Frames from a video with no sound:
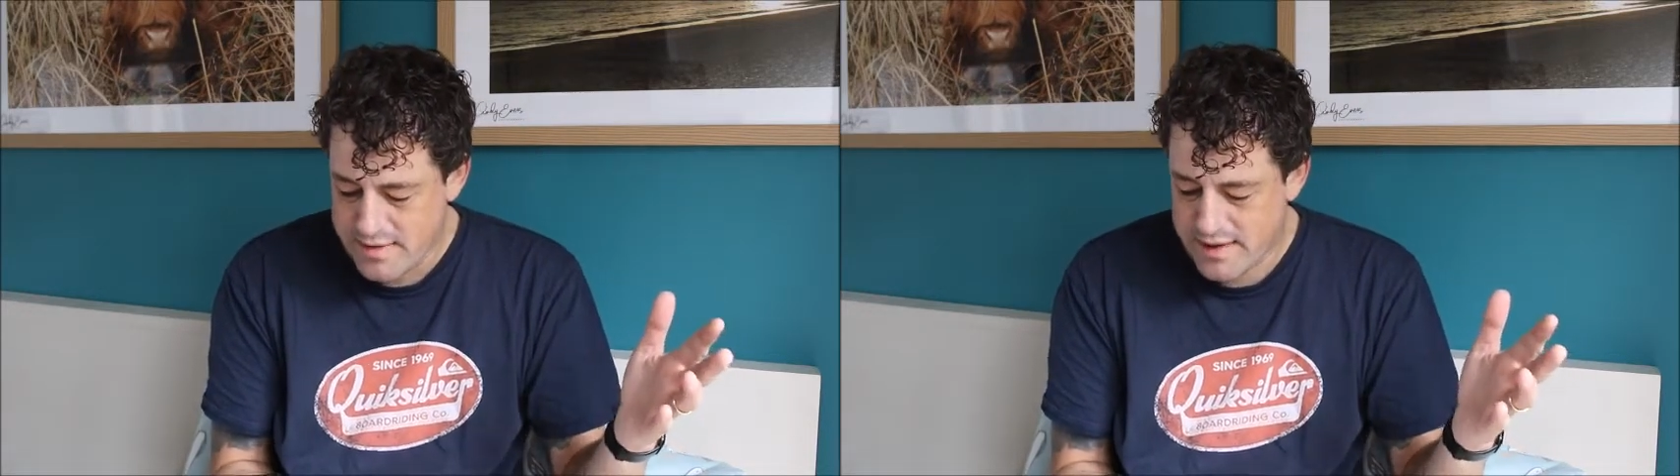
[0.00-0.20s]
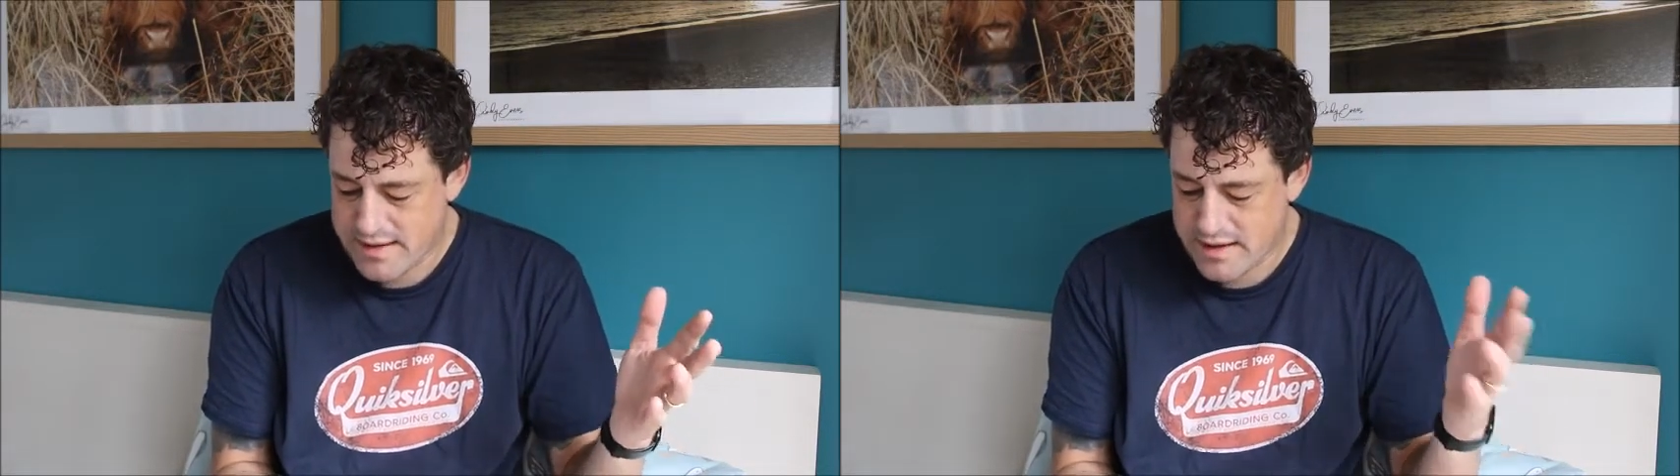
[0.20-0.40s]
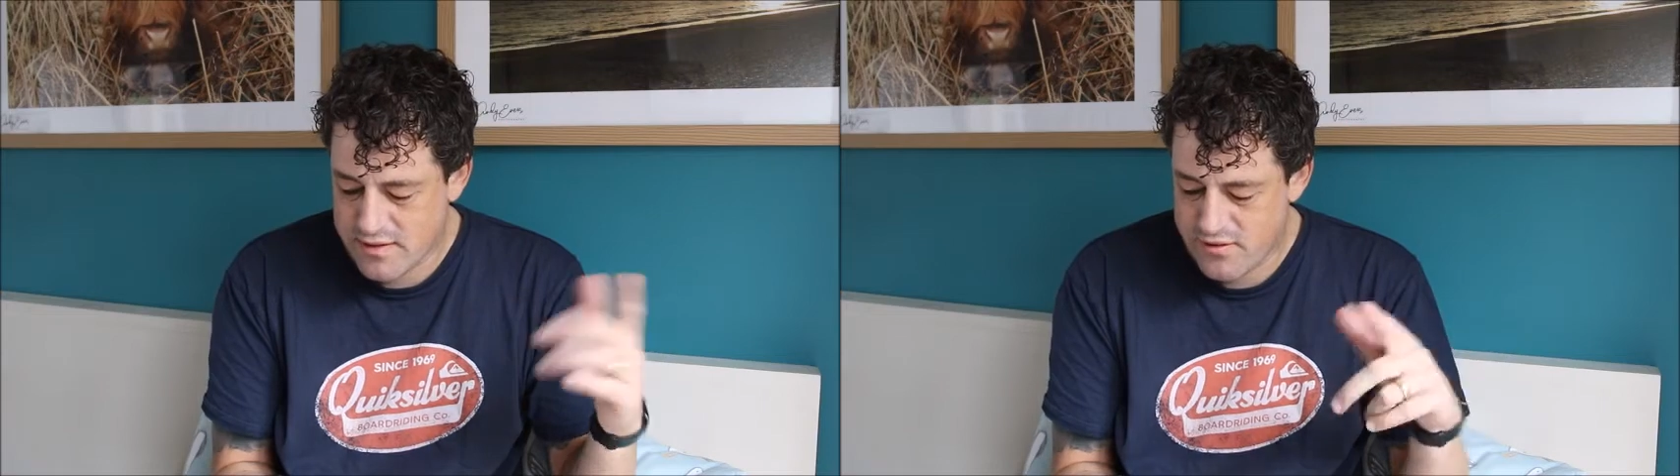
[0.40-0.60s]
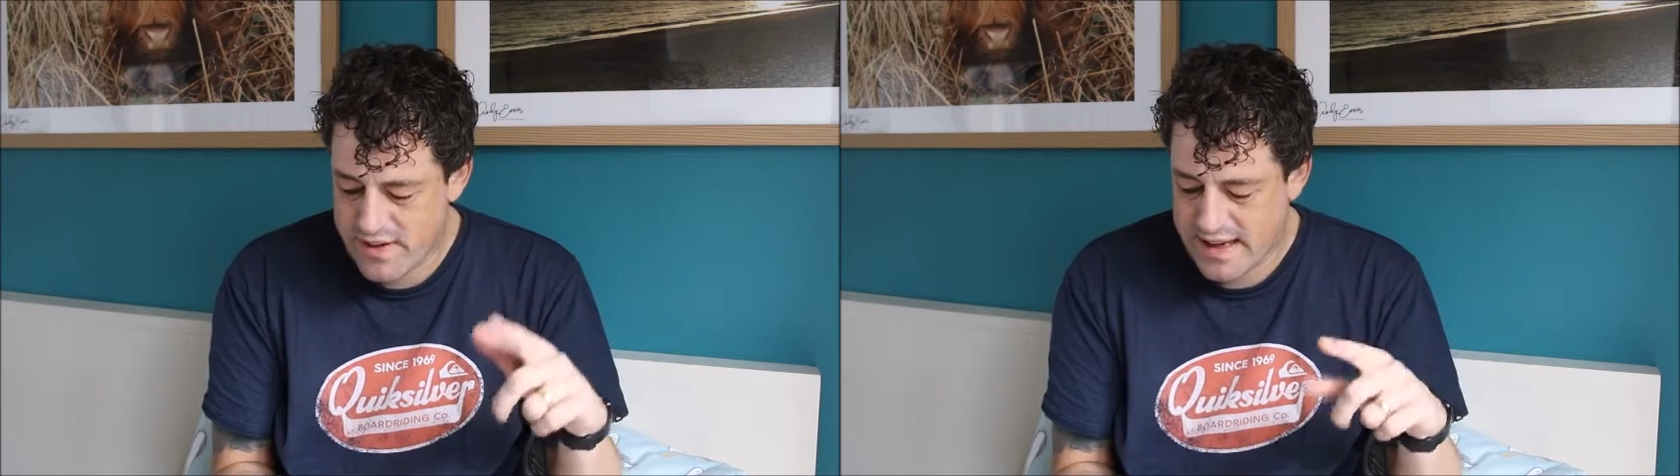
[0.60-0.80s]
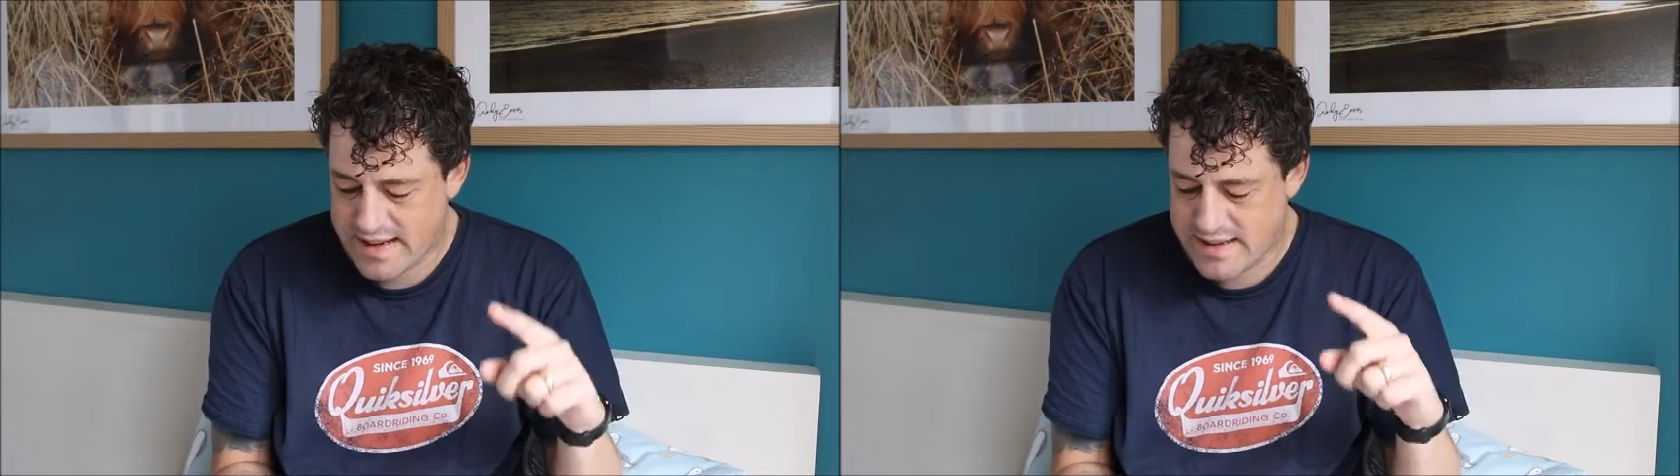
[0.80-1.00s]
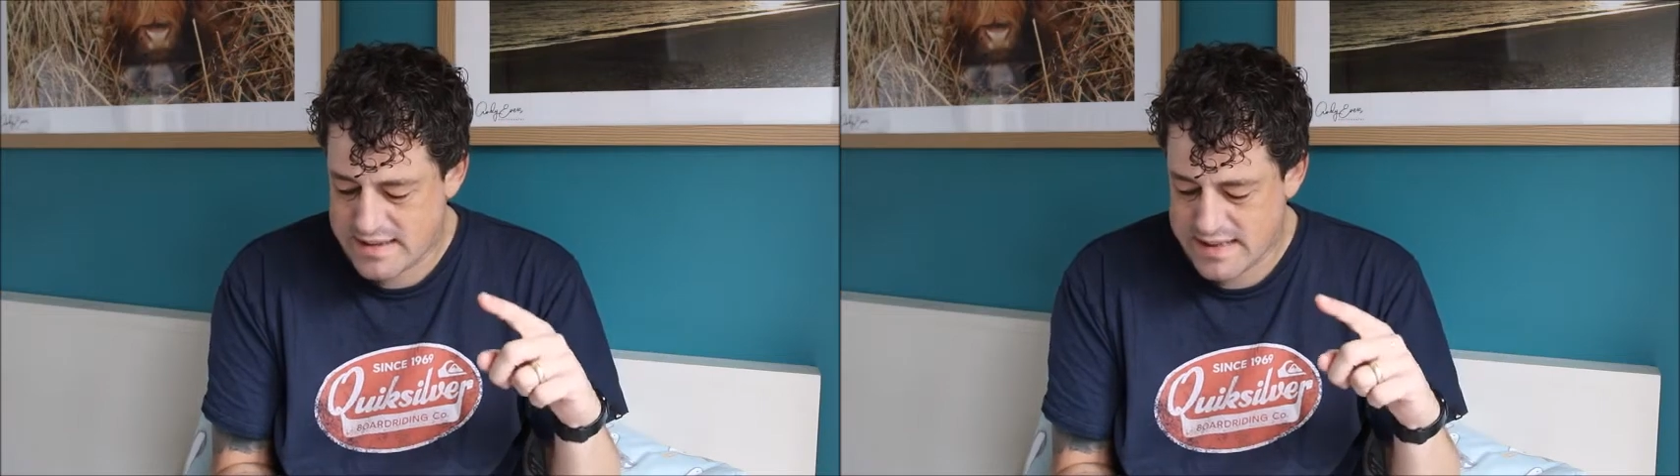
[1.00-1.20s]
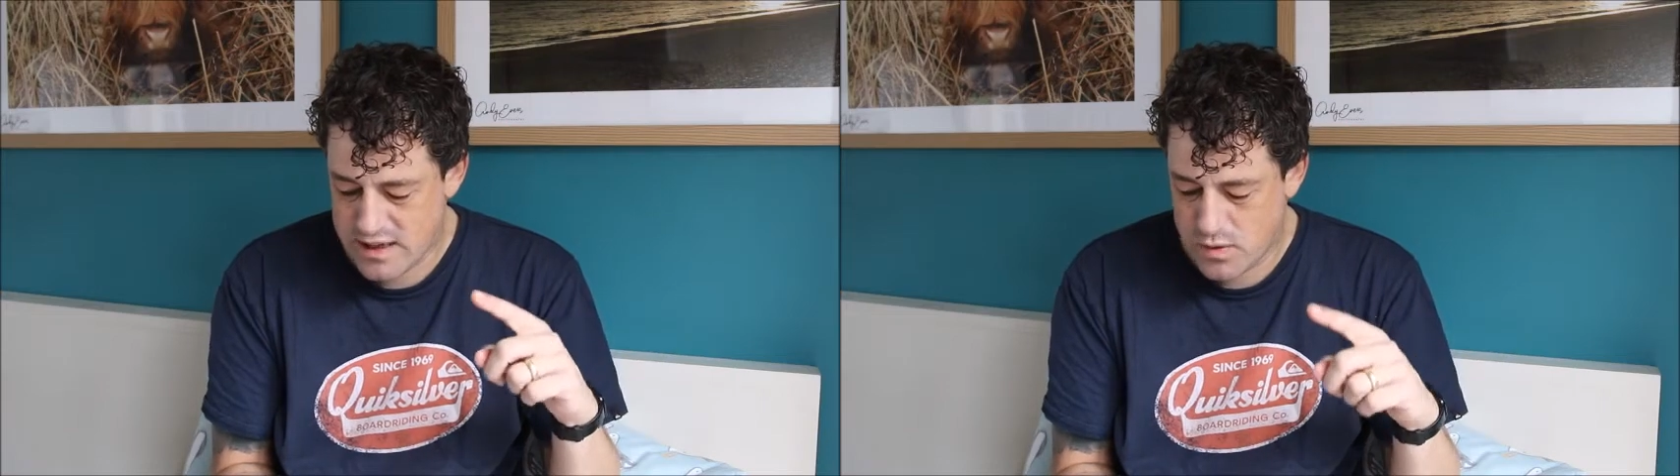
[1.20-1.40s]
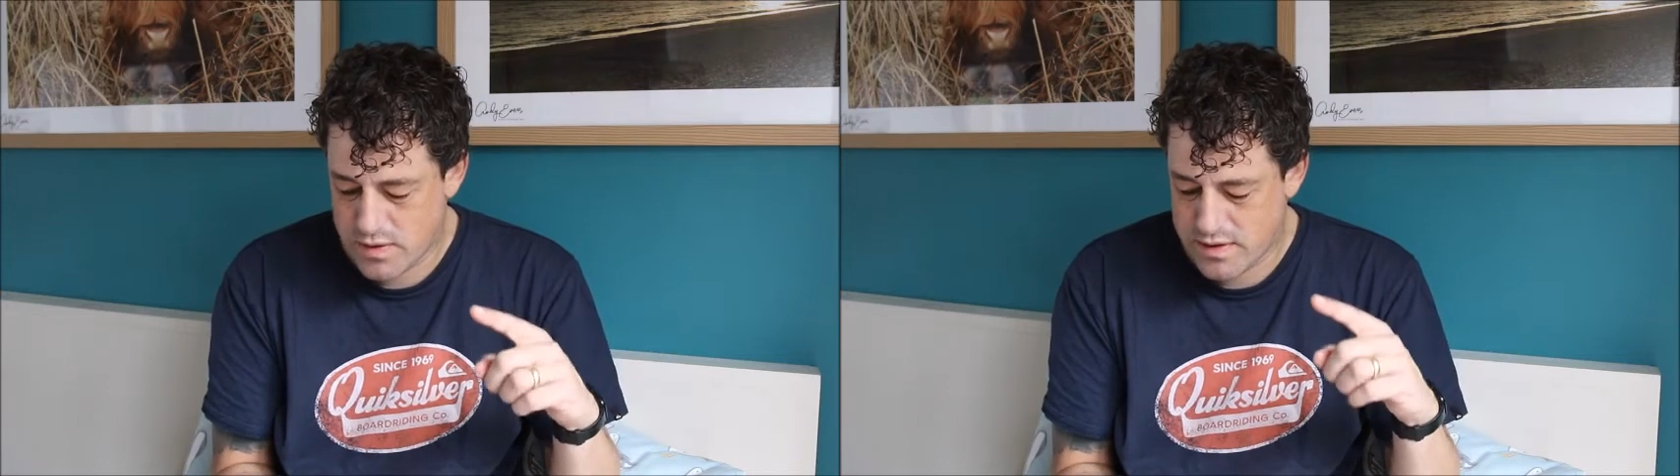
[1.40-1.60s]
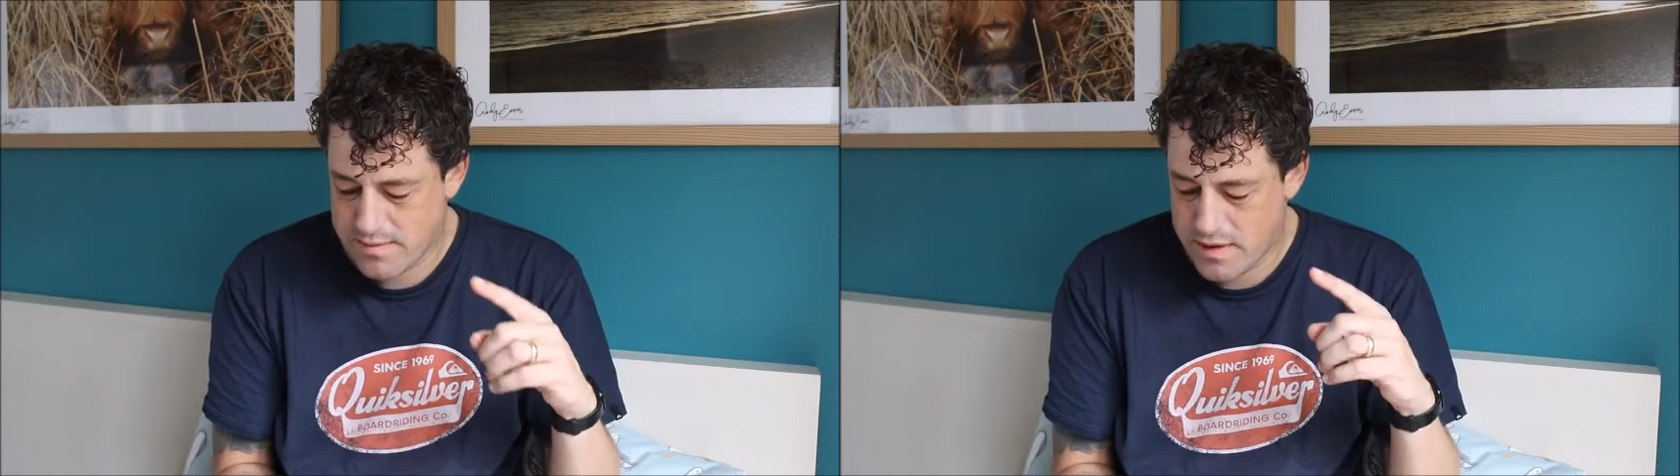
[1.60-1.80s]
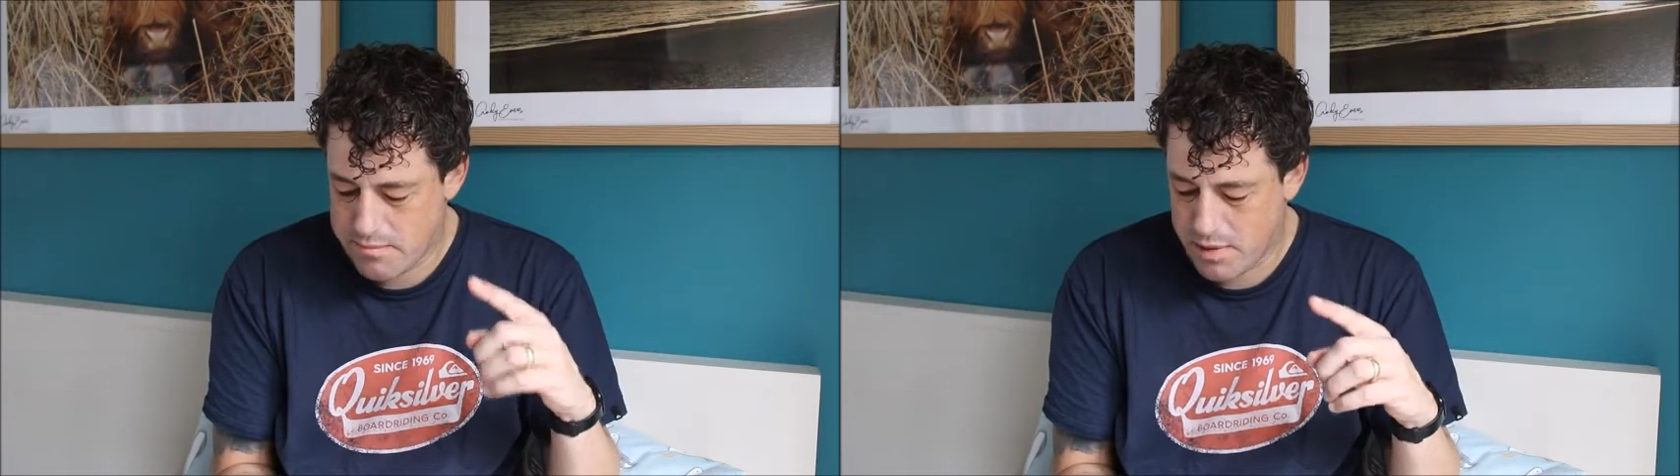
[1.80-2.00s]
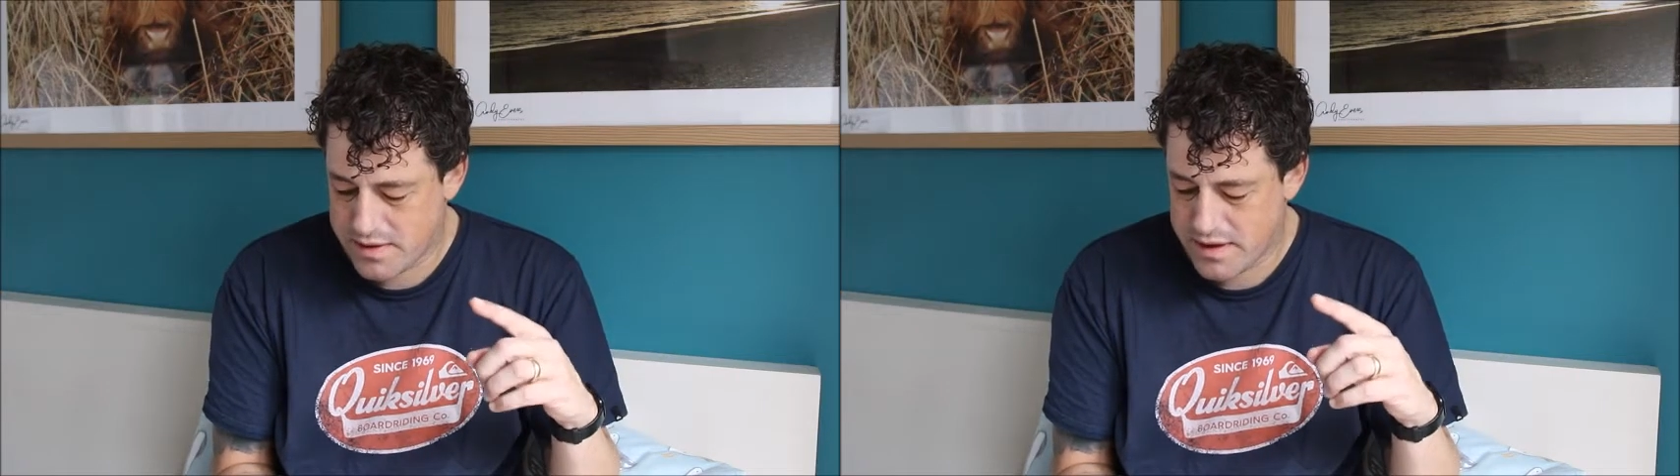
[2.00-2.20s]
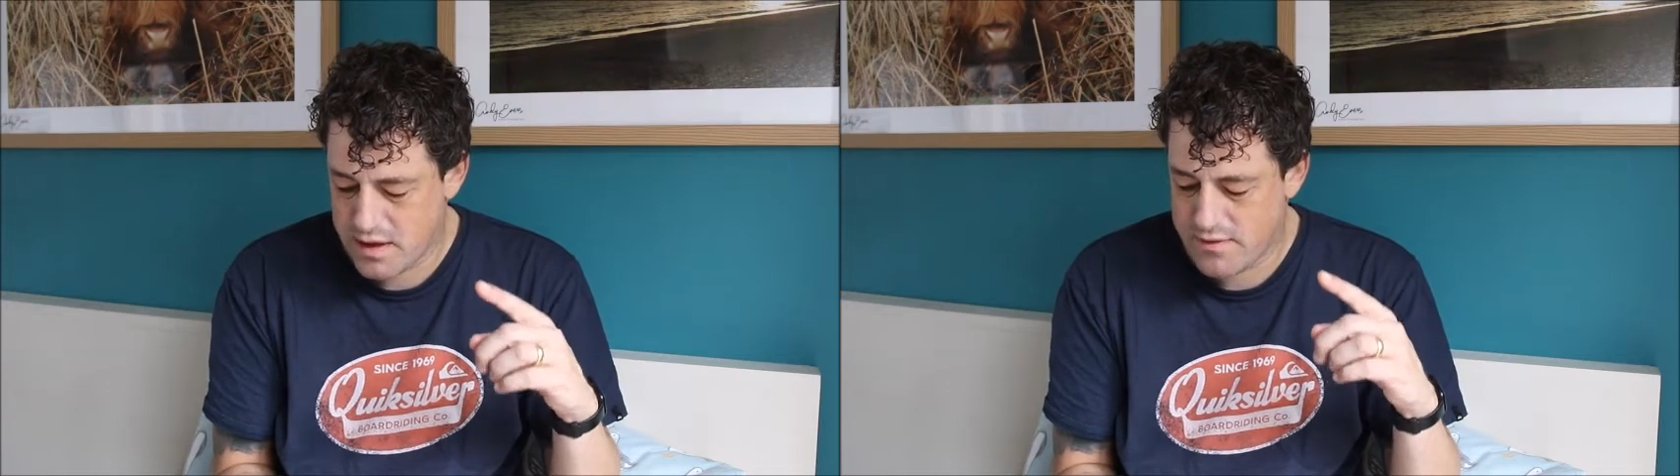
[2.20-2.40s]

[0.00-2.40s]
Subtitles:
they didn't forget to take with them the body